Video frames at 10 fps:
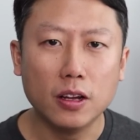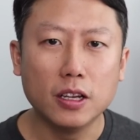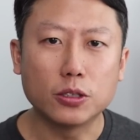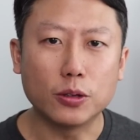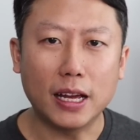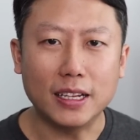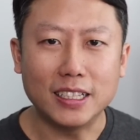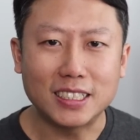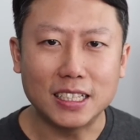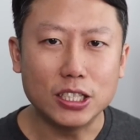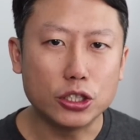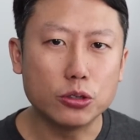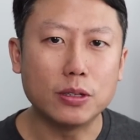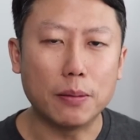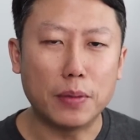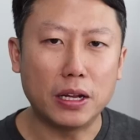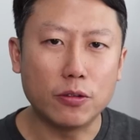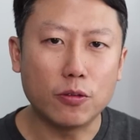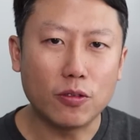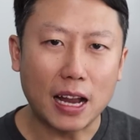So that is the issue that
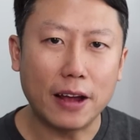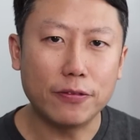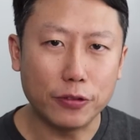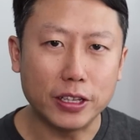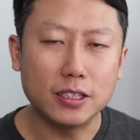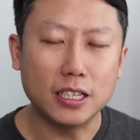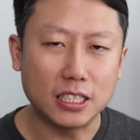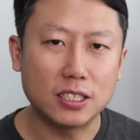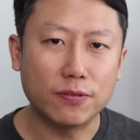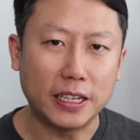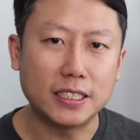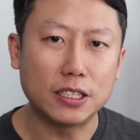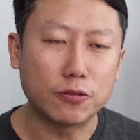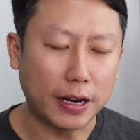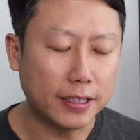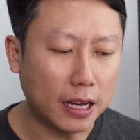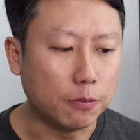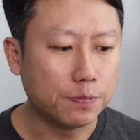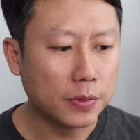Manulife REIT is facing right now.